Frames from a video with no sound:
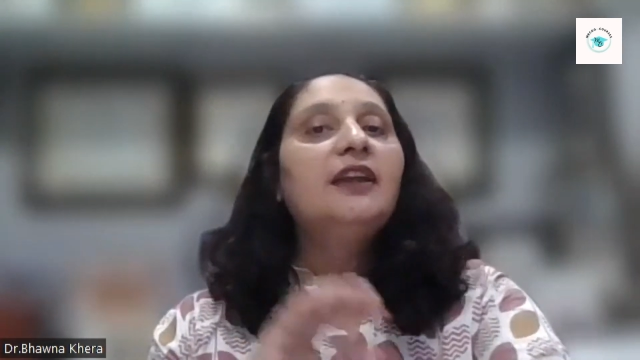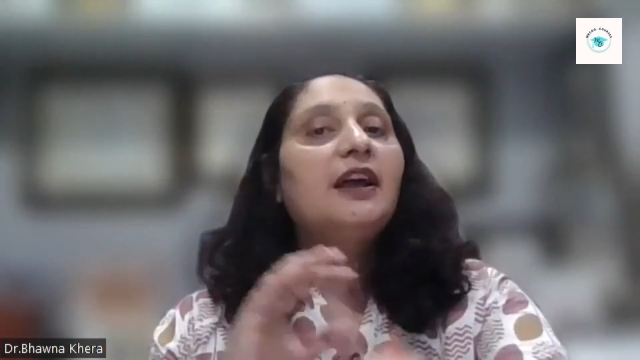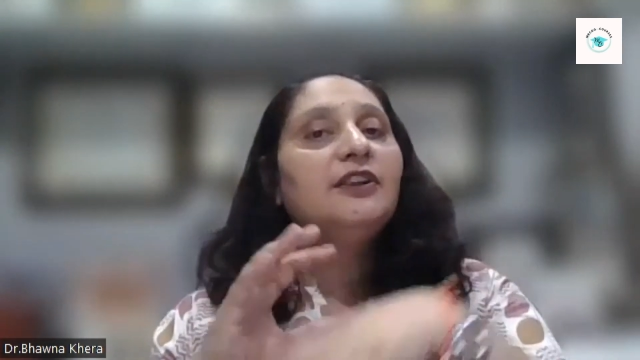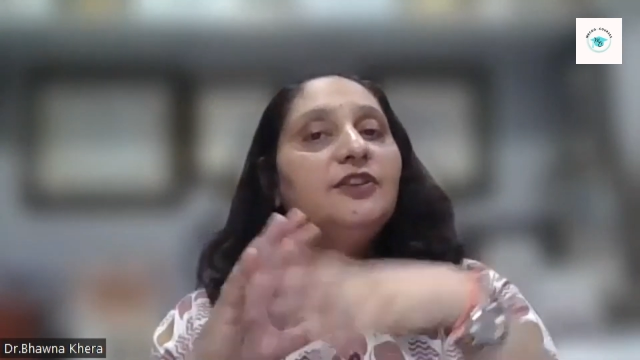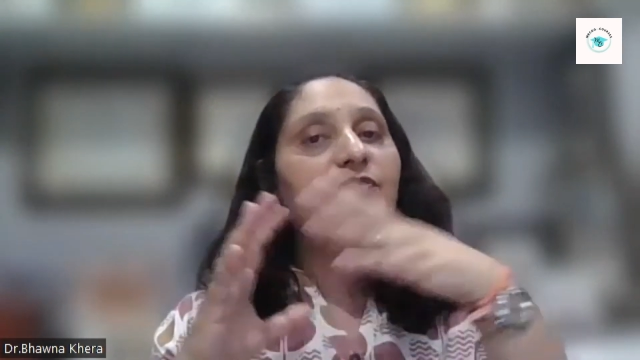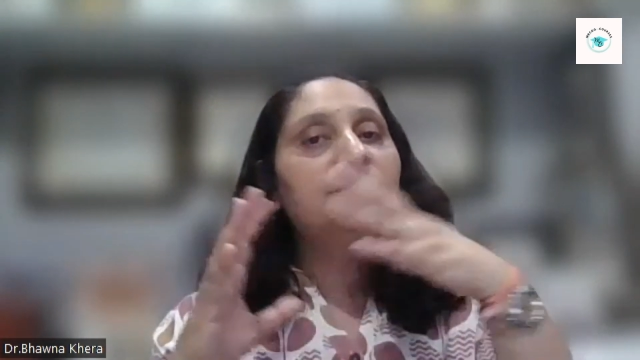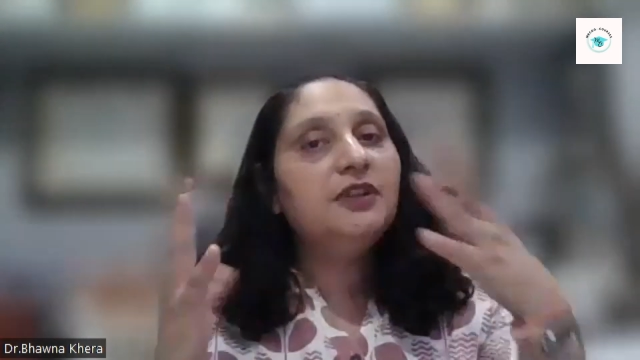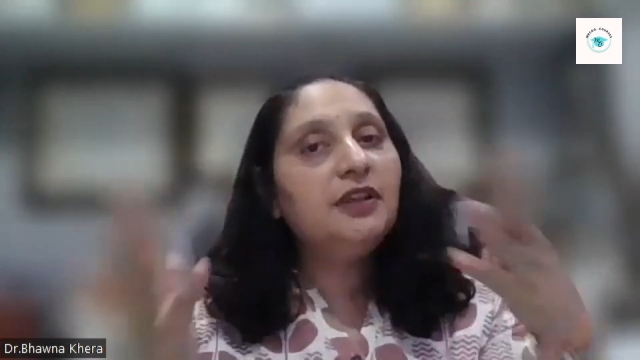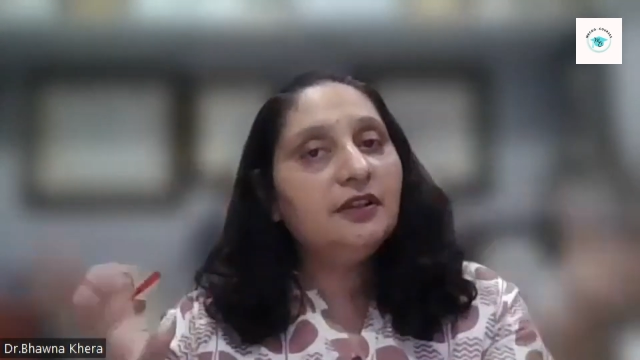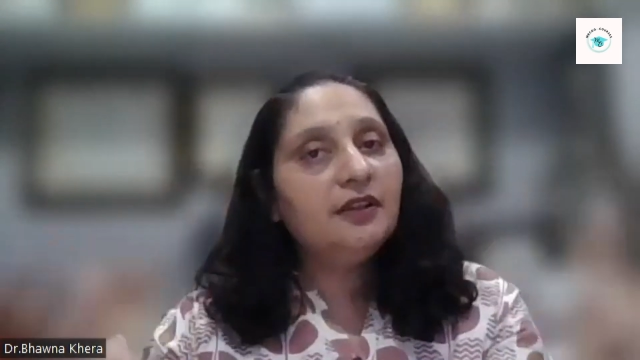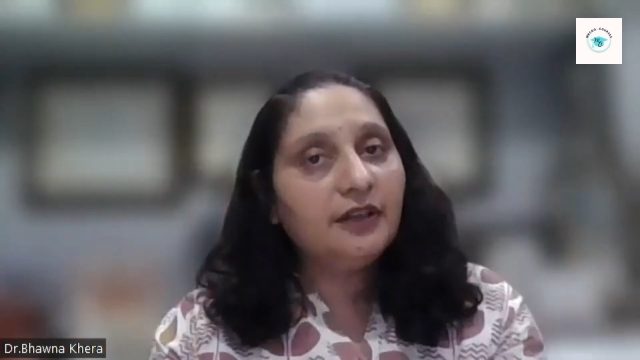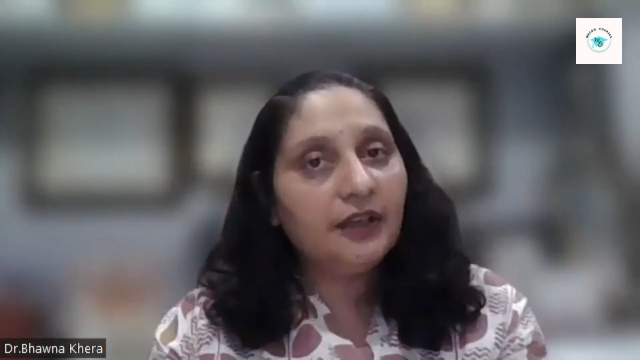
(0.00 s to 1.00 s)
and you
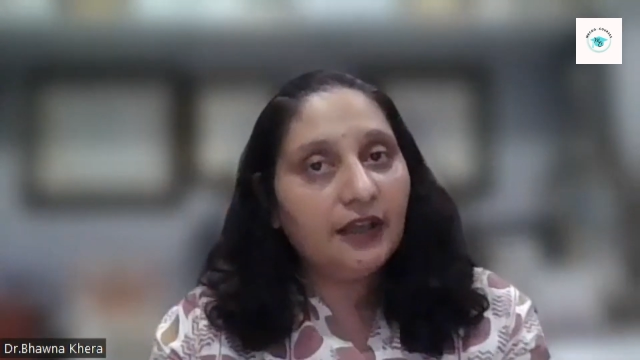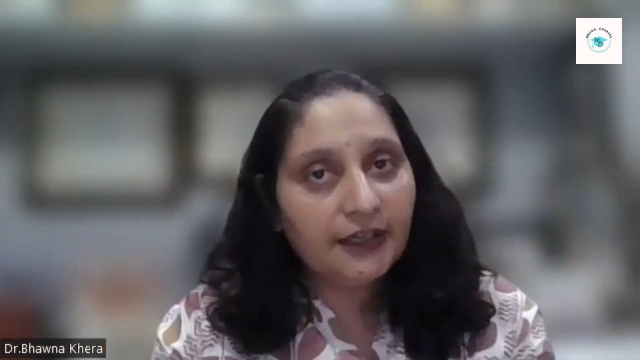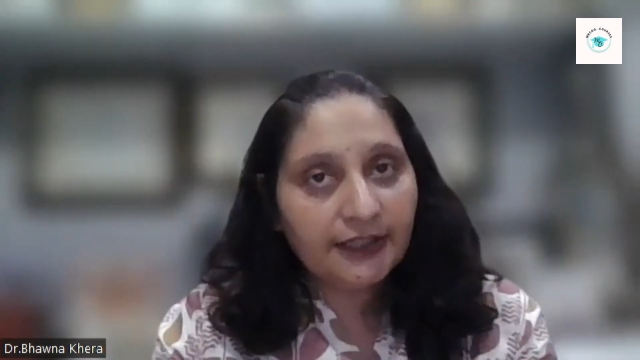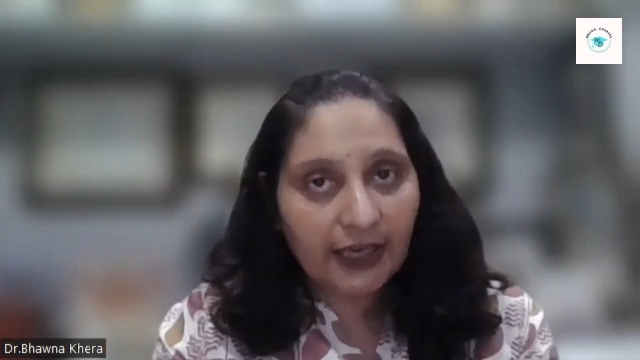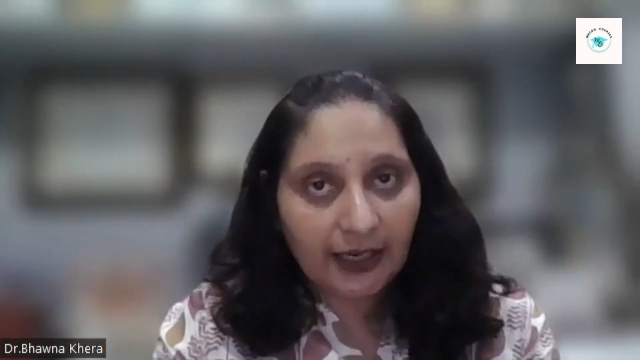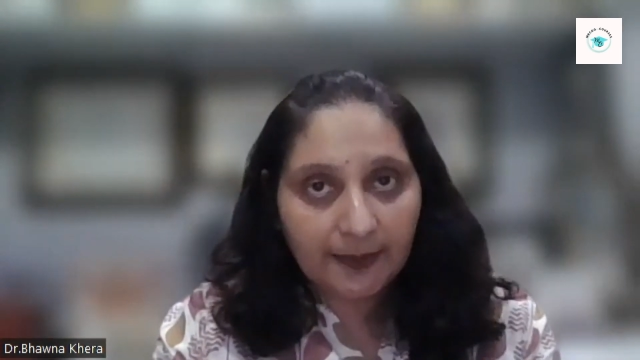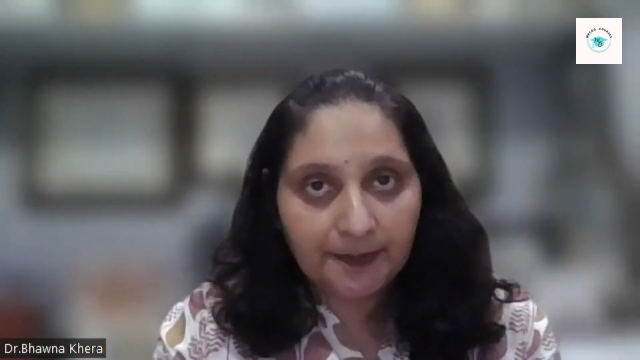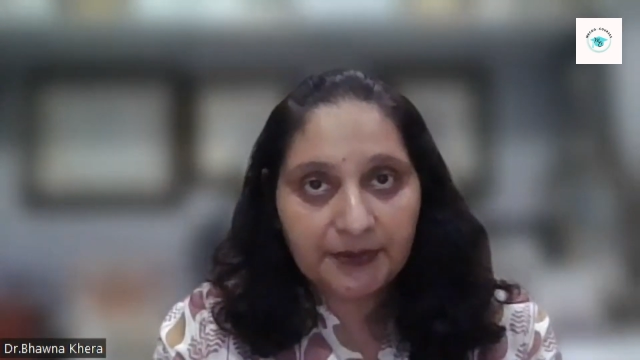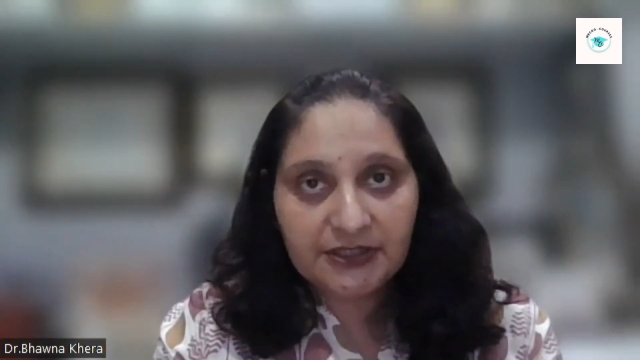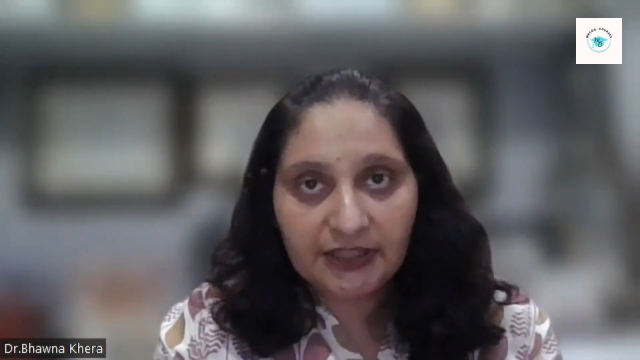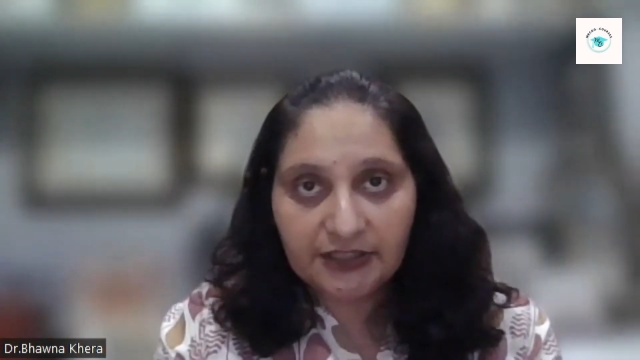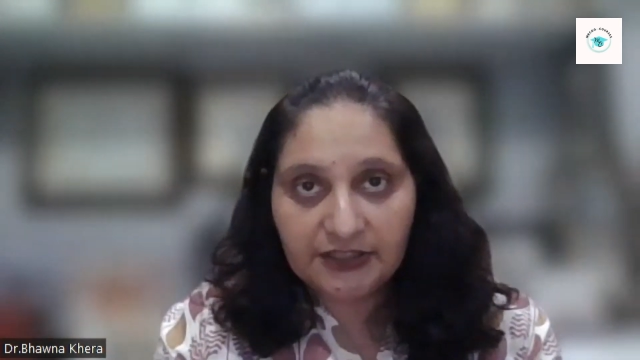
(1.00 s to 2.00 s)
see the delayed
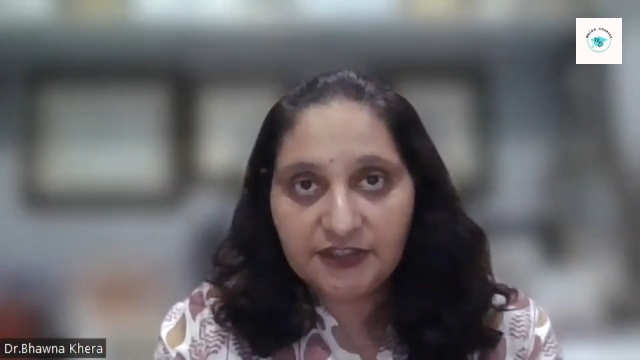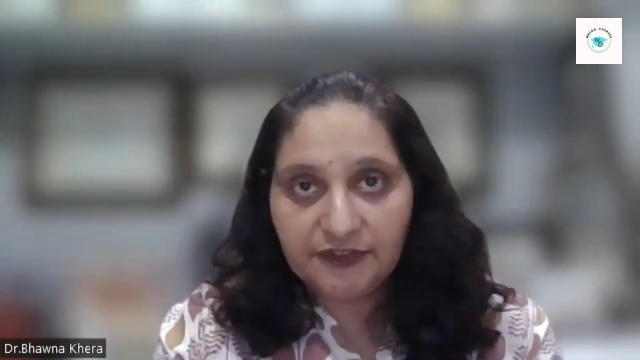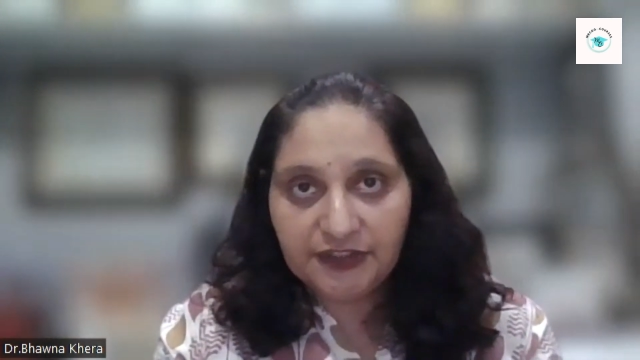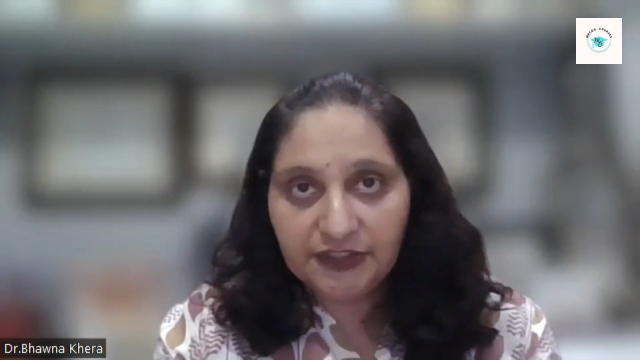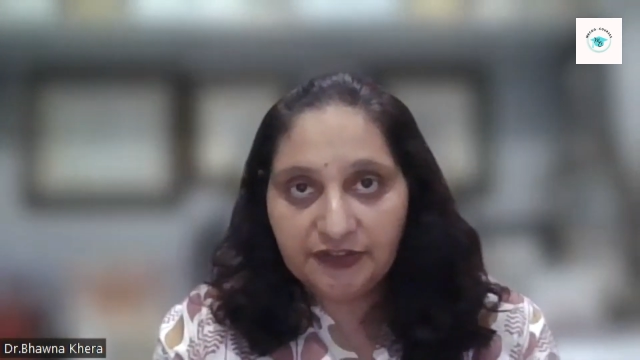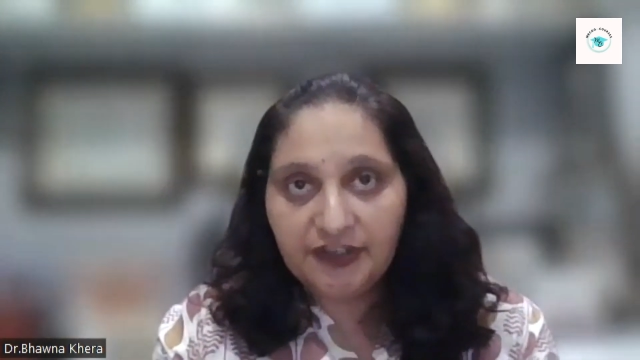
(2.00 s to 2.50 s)
hypersensitivity